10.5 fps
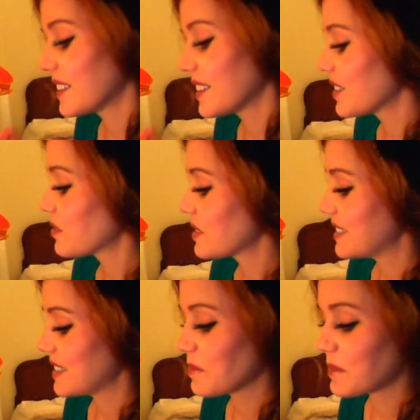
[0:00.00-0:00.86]
Free
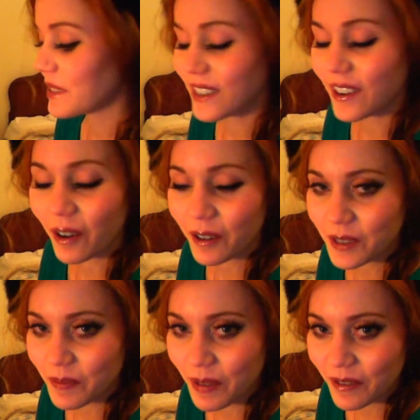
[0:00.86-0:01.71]
samples are always
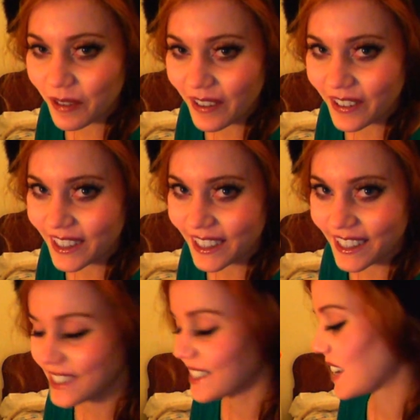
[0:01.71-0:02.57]
my favorite things
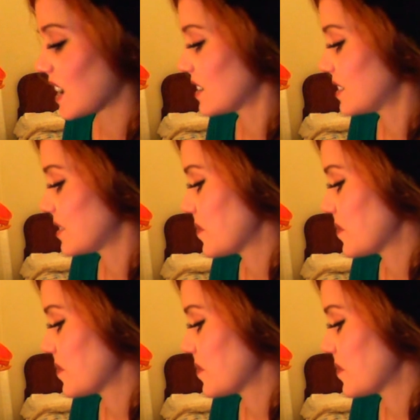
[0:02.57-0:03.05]
to get.